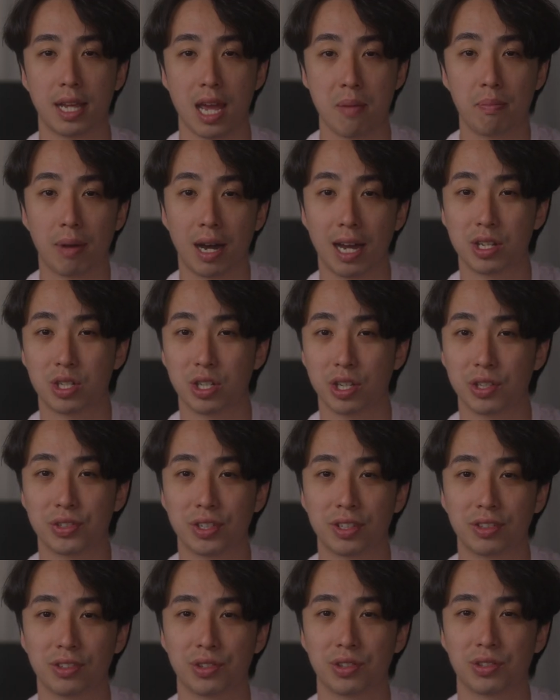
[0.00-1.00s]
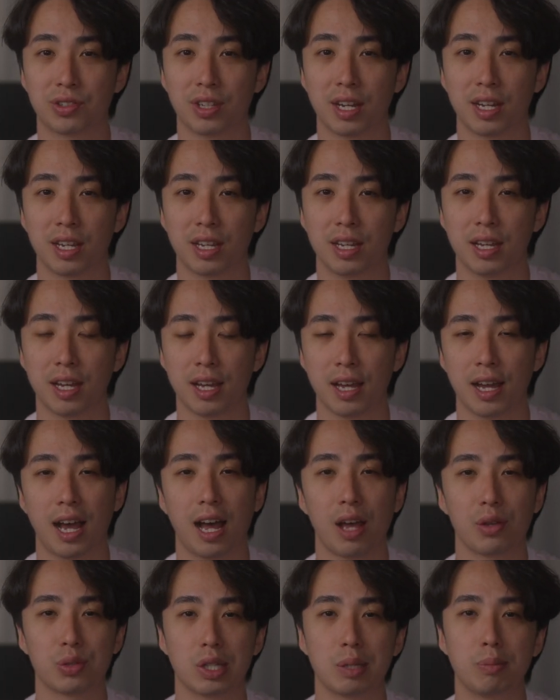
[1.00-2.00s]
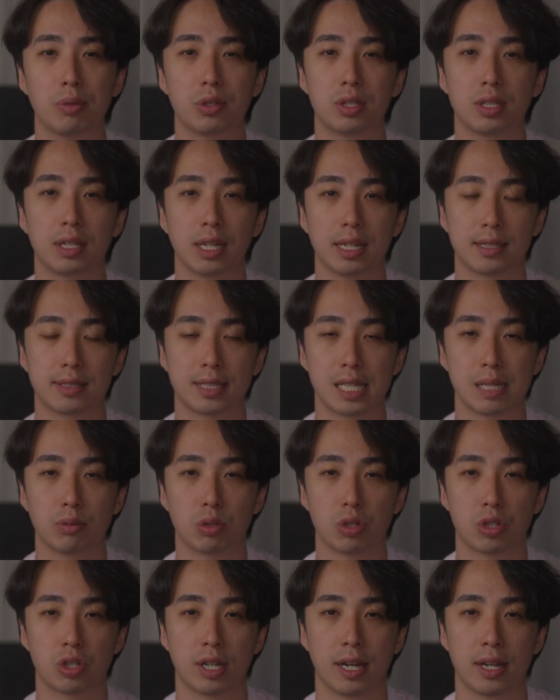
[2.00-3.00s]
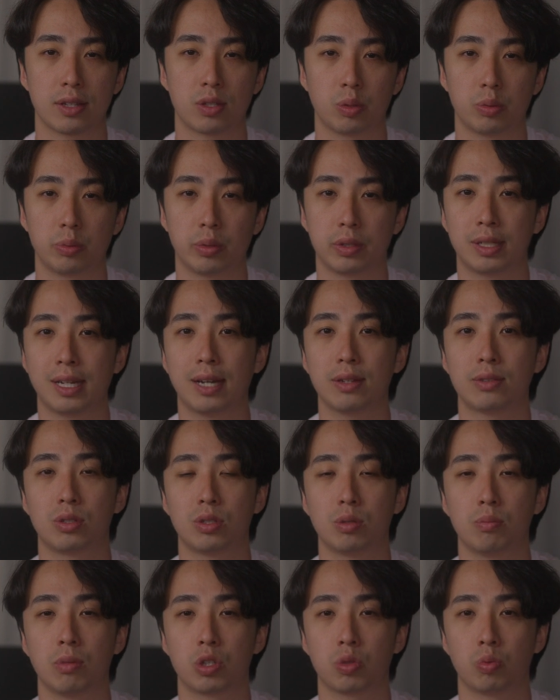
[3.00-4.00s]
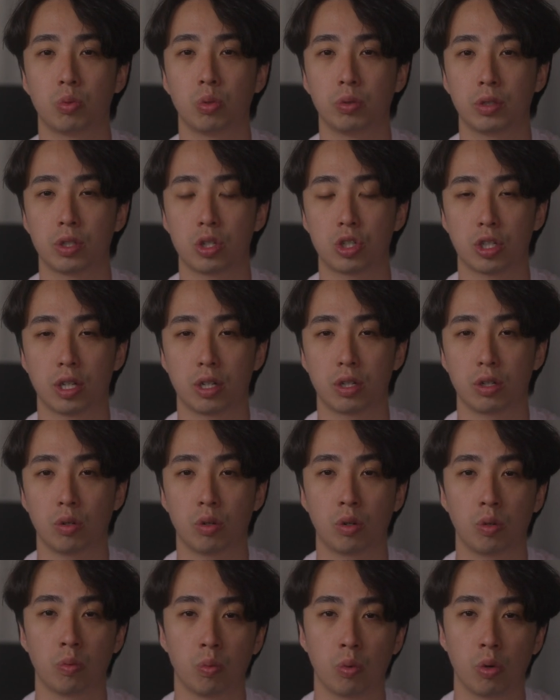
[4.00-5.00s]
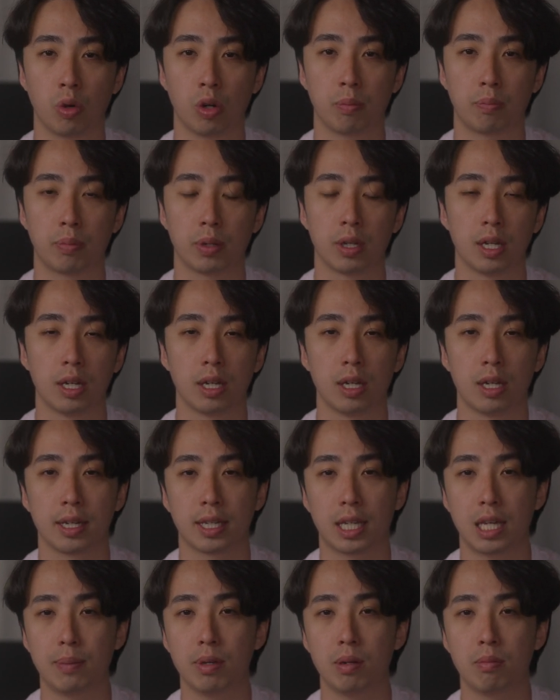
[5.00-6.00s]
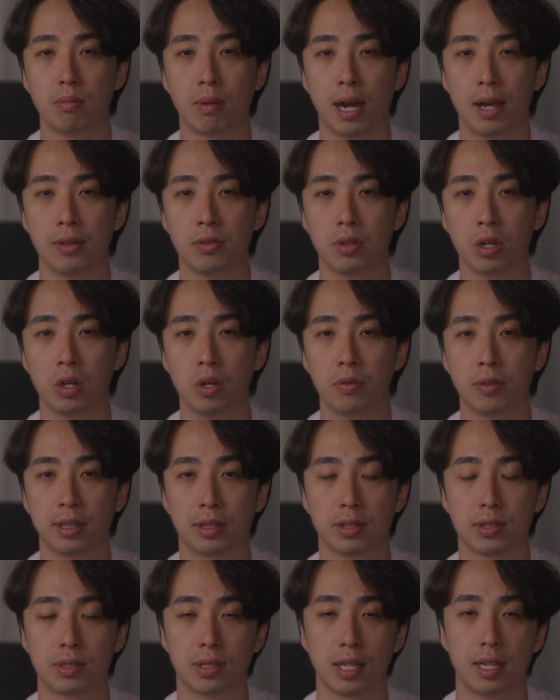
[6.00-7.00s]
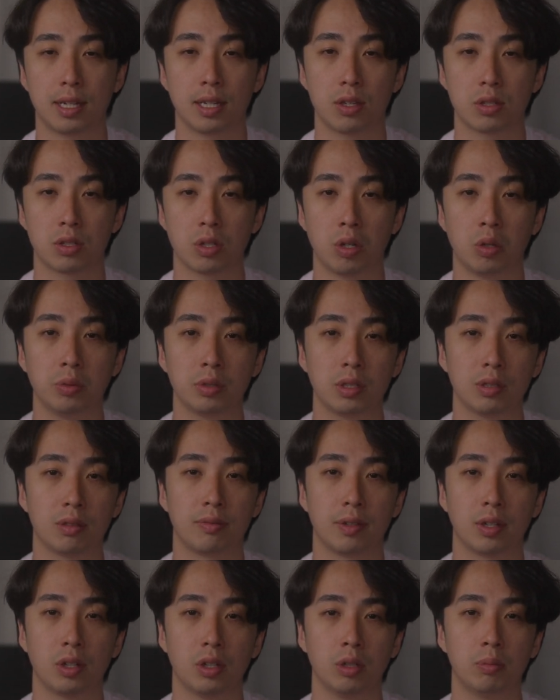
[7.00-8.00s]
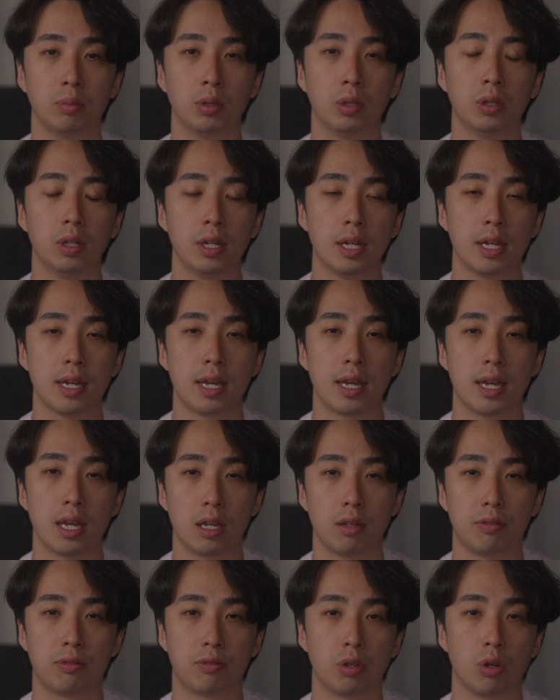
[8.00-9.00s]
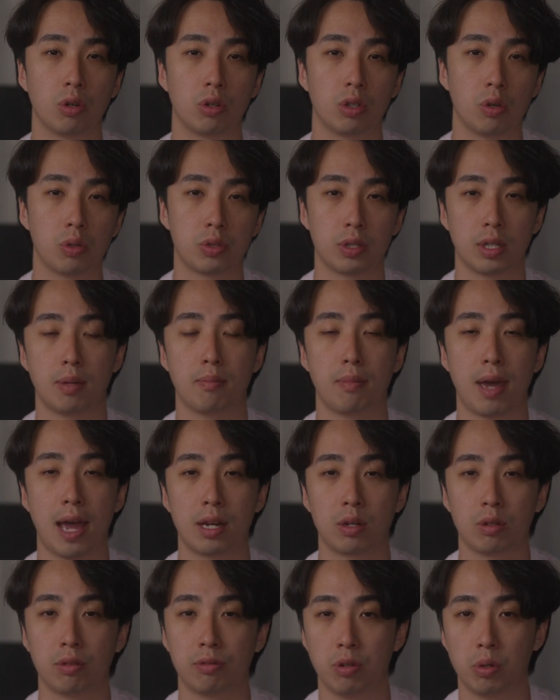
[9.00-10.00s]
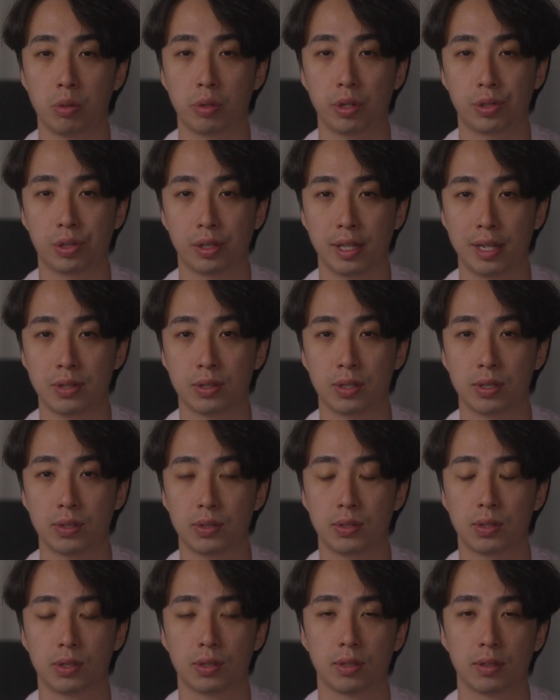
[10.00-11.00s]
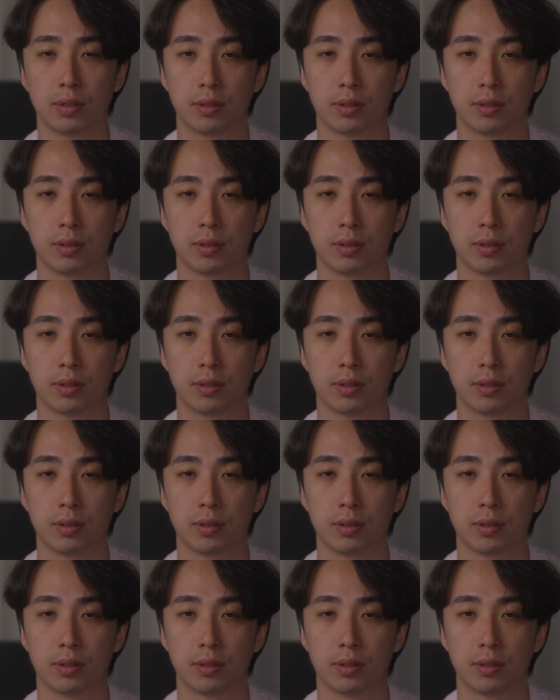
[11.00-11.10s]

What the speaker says: and by adjusting the setting, I was able to get stable shots without too much rolling shutter or warp. Keep in mind though that the setting is only available if you're using manual focus lenses.